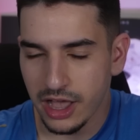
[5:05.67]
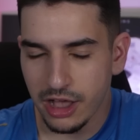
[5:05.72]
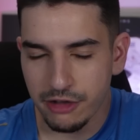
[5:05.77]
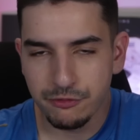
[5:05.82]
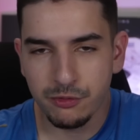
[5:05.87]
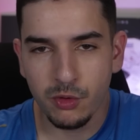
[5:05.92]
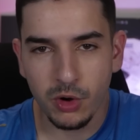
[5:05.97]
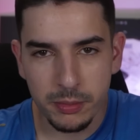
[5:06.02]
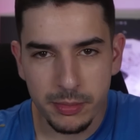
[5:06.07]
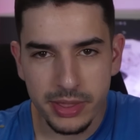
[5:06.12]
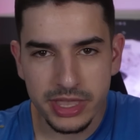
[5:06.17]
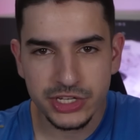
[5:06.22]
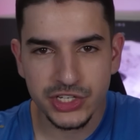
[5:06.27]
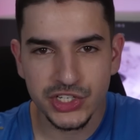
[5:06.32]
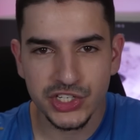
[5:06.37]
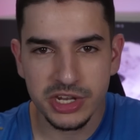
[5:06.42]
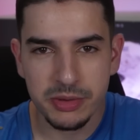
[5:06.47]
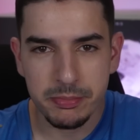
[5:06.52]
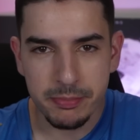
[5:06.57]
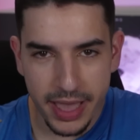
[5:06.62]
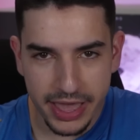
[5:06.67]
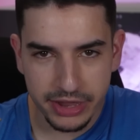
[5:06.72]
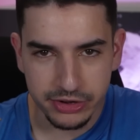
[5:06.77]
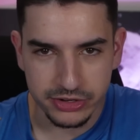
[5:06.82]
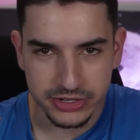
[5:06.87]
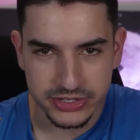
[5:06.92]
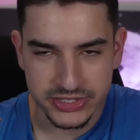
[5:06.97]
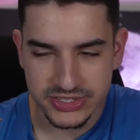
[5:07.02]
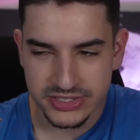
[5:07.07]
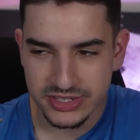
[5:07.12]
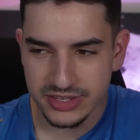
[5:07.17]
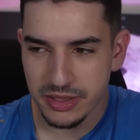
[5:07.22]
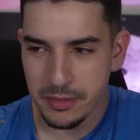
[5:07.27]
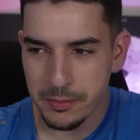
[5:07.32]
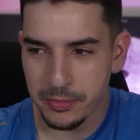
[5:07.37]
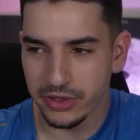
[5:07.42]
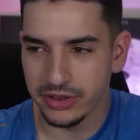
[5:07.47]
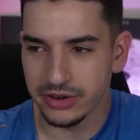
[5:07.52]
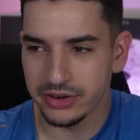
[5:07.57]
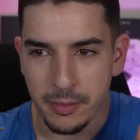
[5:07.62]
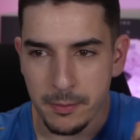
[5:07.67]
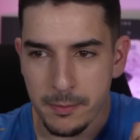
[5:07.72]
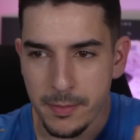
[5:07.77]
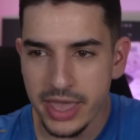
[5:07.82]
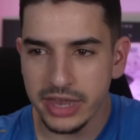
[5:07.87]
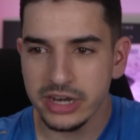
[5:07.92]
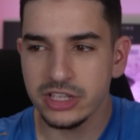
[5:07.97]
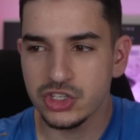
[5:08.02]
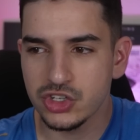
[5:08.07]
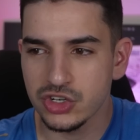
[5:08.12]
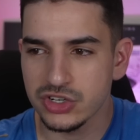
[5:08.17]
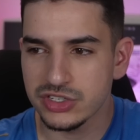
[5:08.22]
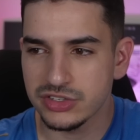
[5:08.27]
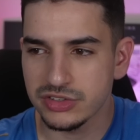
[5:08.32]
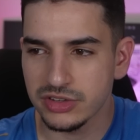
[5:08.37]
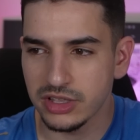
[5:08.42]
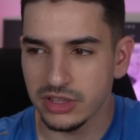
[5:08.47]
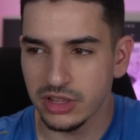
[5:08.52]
A formation matters, but managers'